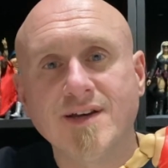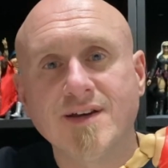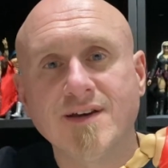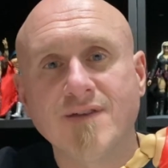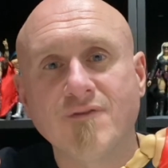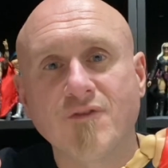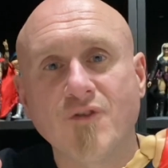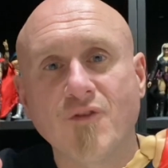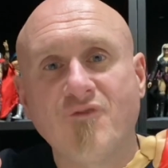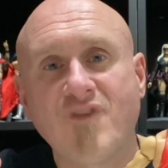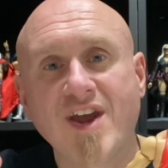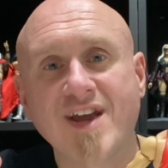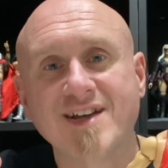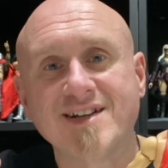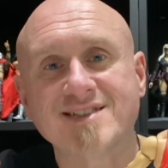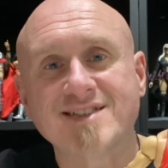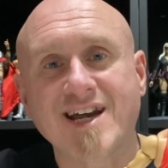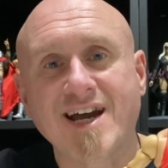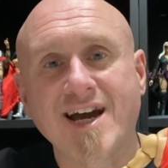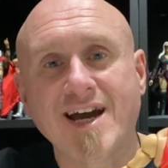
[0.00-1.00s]
for Vader
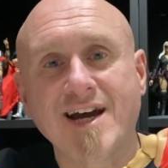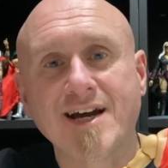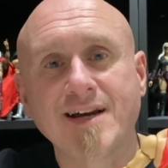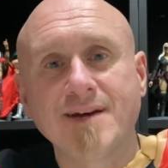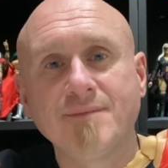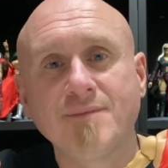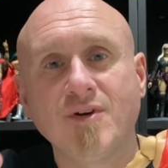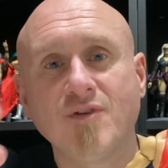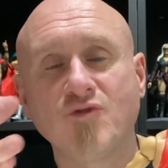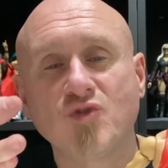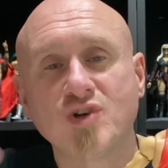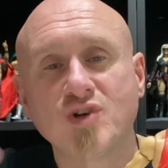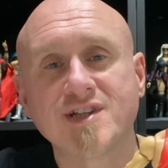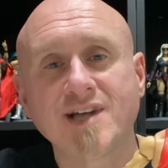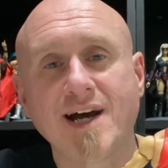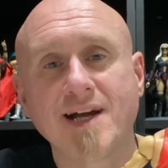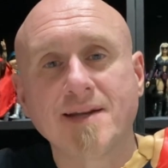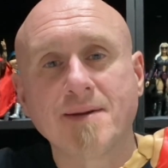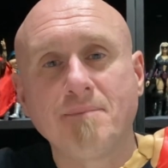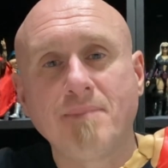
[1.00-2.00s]
time, for
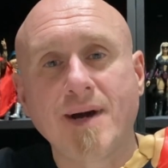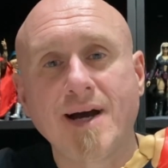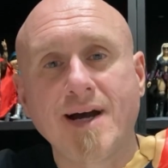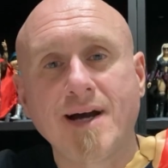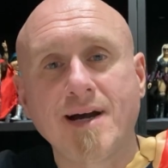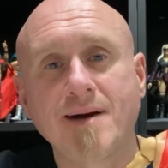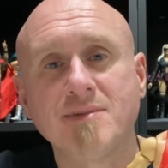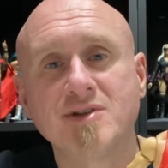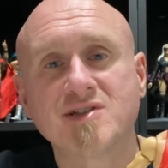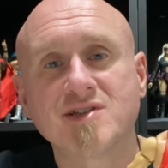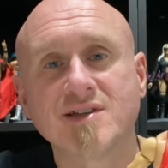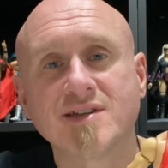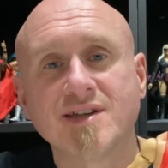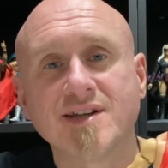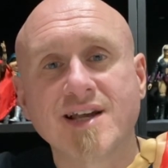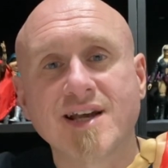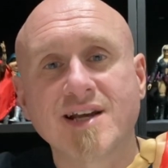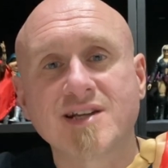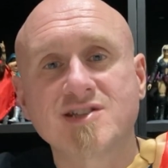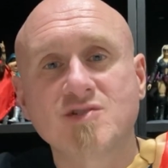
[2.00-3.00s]
Don the Bomb, until the
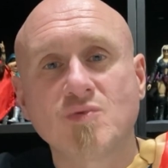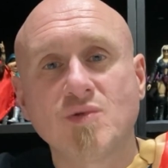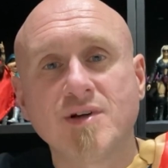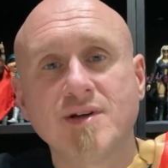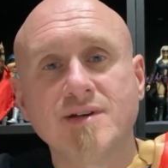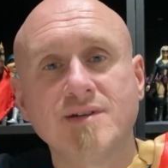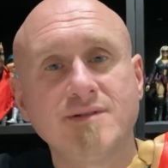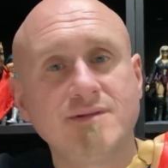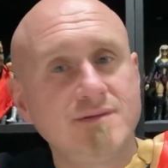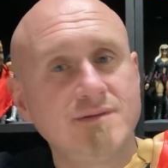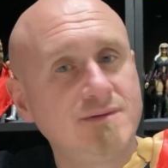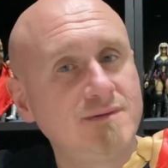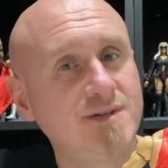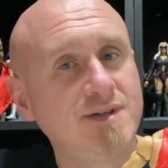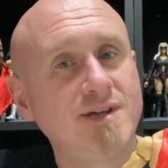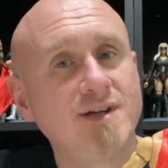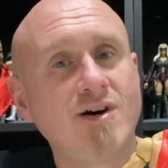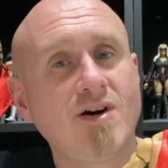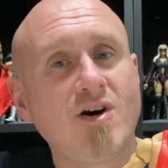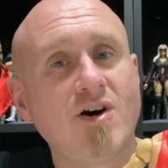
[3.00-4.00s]
next one,
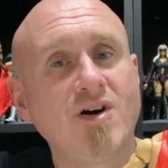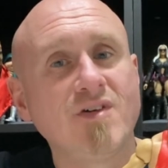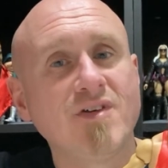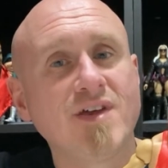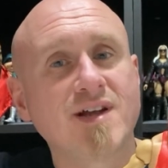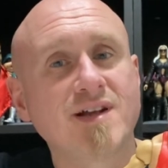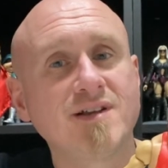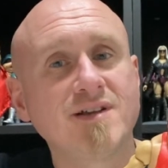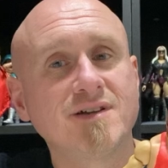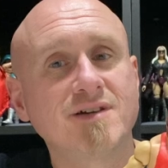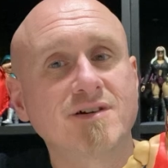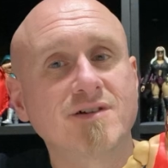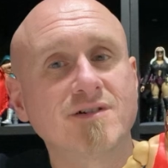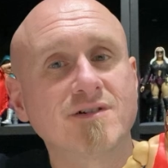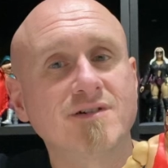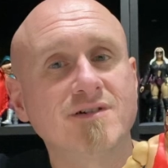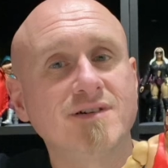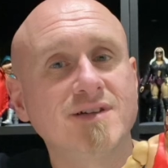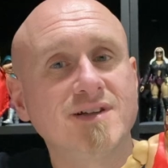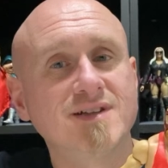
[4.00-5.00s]
all that
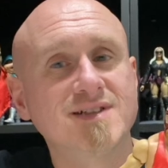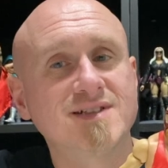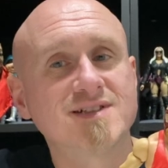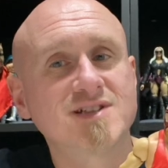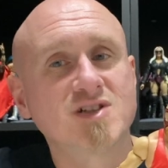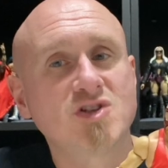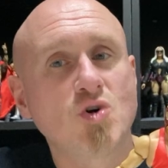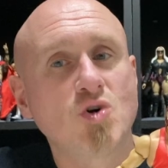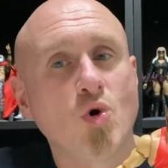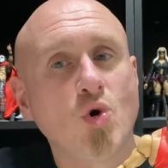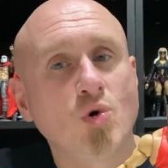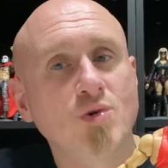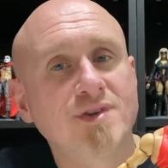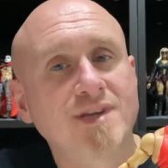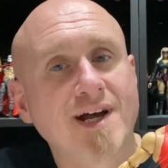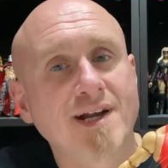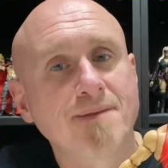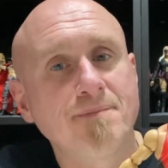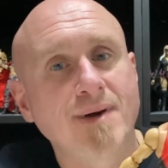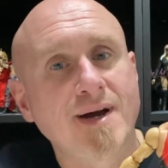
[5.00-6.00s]
glitter isn't gold.
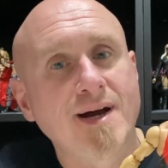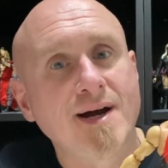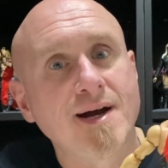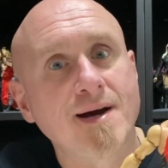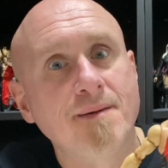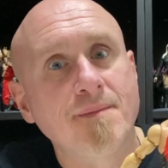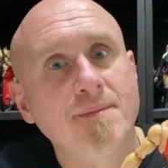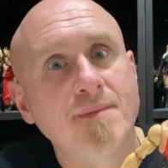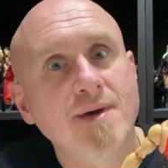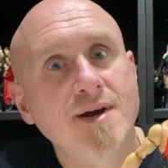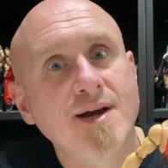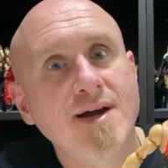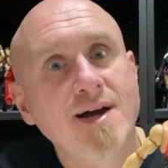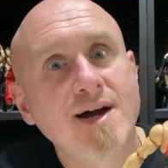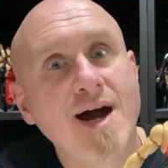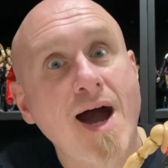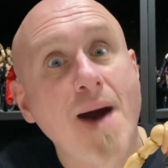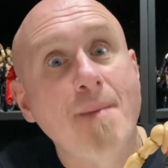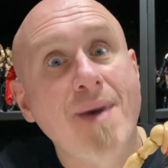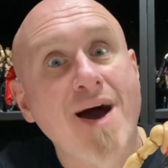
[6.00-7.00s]
Don the Bomb,
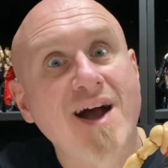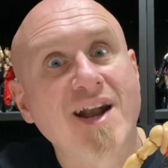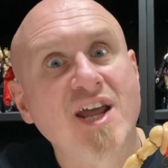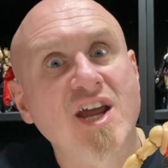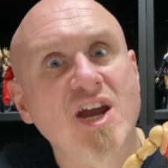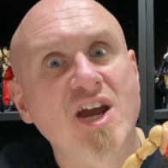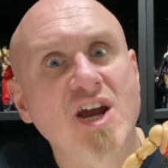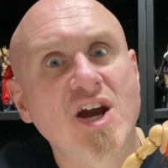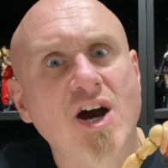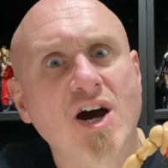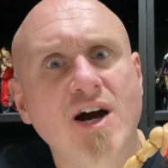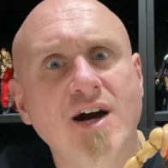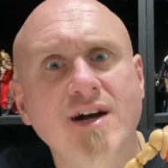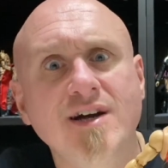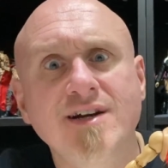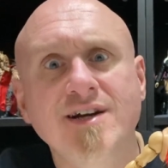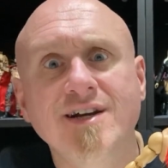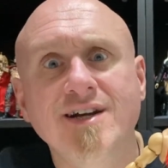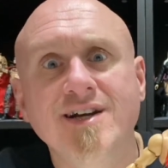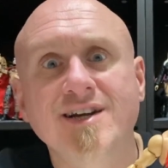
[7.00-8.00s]
I'm out of here,
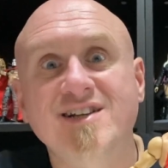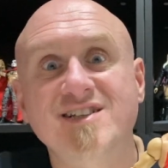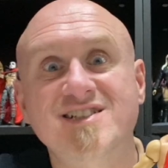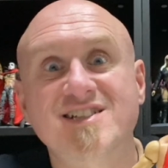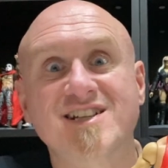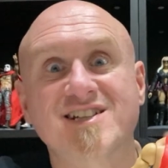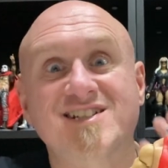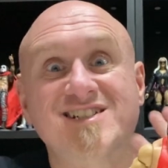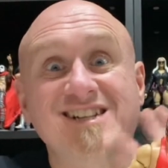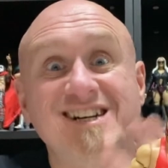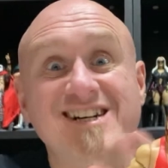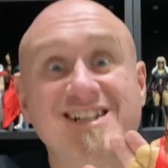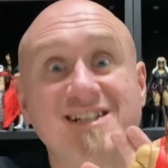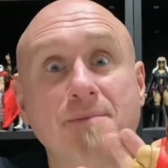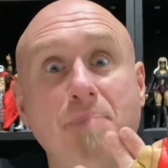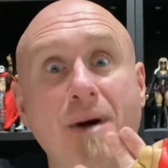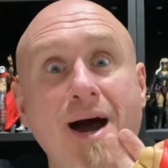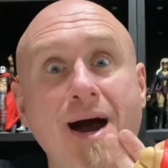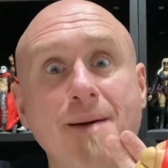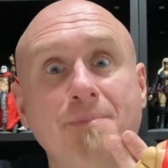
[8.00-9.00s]
because it's Don the
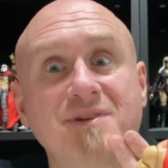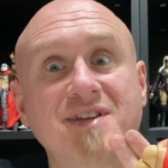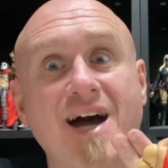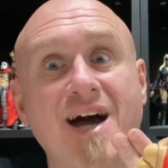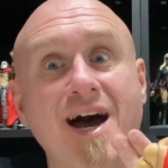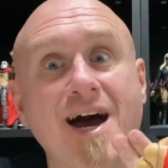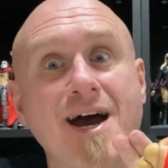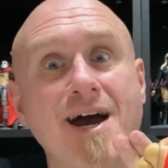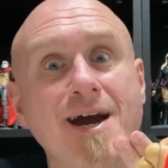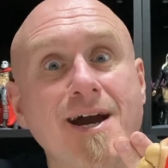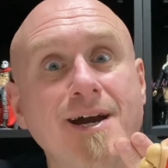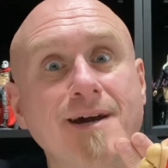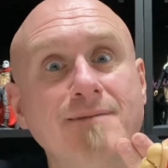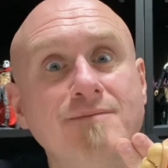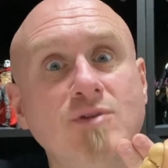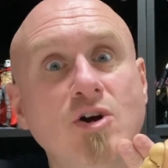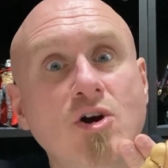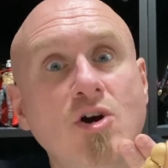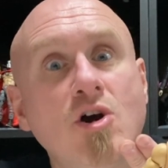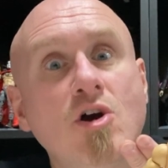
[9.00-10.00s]
Bomb
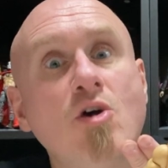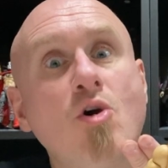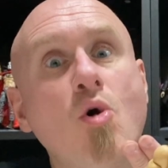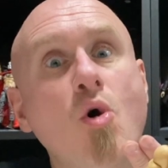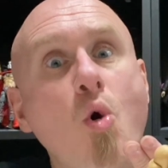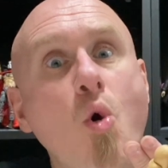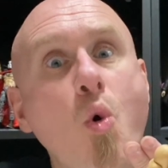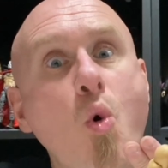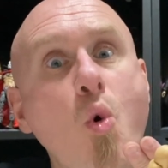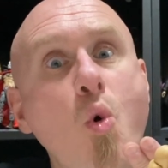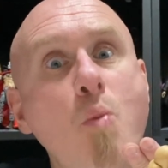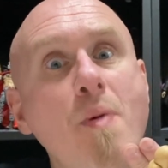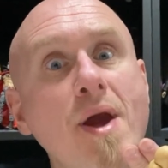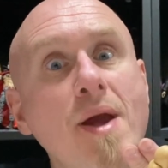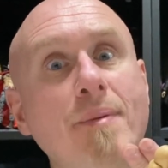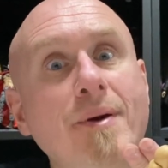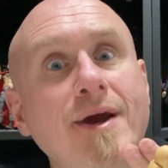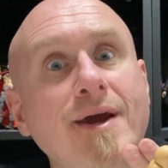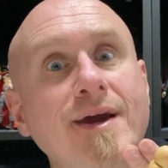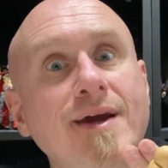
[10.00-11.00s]
time. Oh,
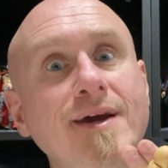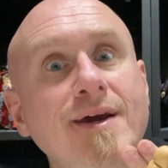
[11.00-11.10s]
baby.